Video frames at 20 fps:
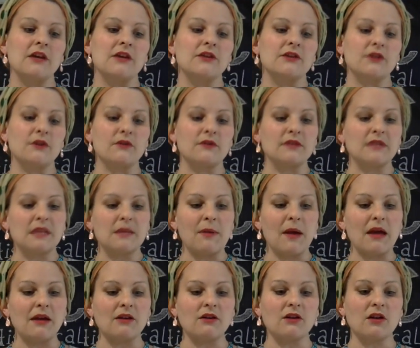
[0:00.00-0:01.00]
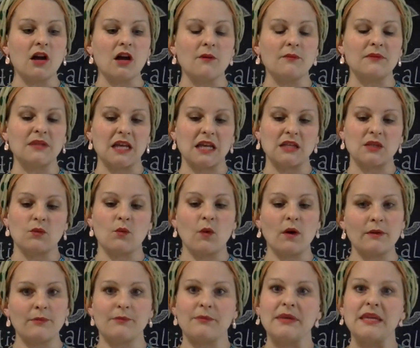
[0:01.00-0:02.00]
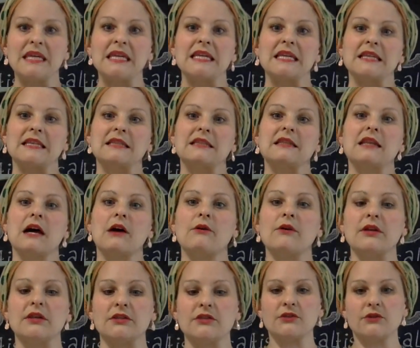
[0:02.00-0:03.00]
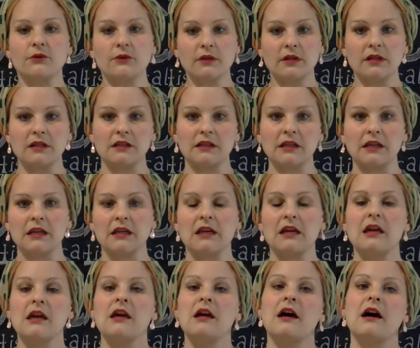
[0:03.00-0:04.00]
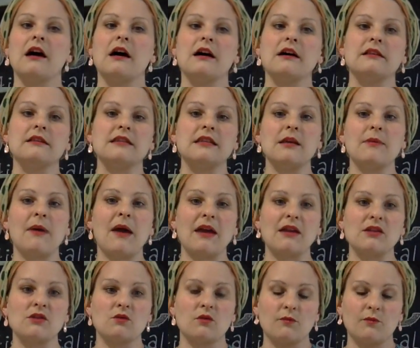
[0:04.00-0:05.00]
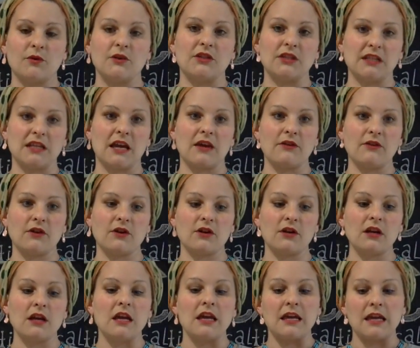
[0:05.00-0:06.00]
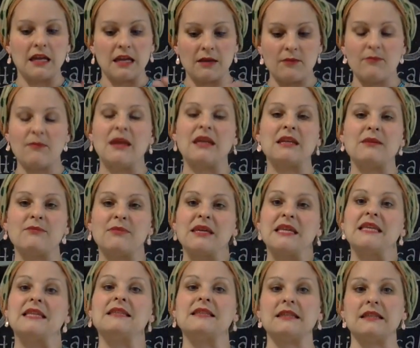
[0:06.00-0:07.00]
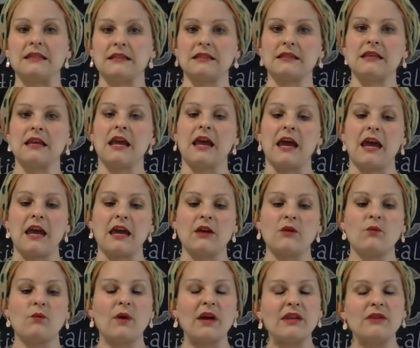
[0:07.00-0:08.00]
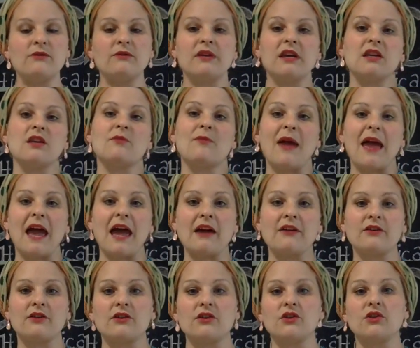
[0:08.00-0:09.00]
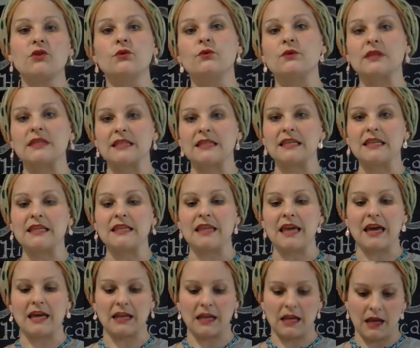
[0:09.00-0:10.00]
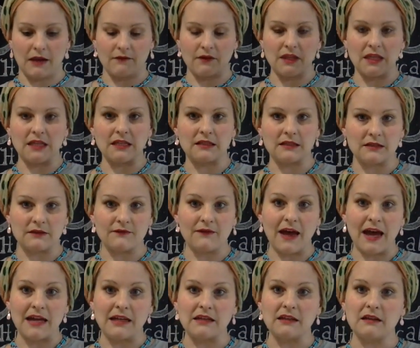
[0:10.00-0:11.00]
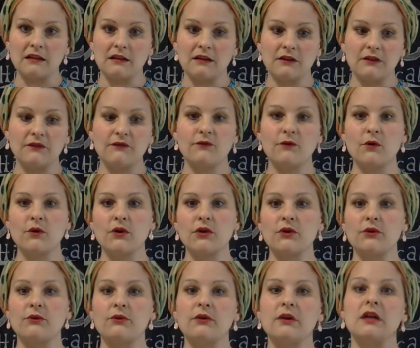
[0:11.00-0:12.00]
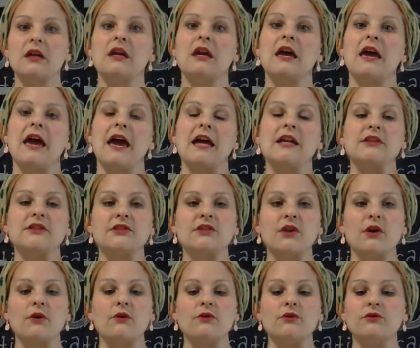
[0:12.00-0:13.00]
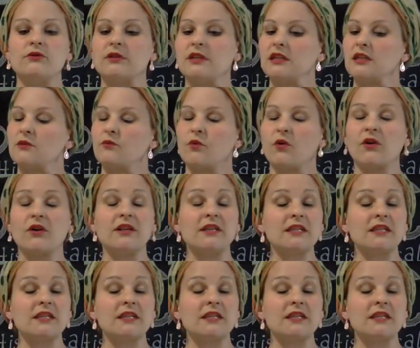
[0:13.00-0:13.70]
So the stay pattern comes as one piece. Now historically, stay patterns were put together in many pieces, and when you get your pattern, you will see that everything is divided for you. And so you can either put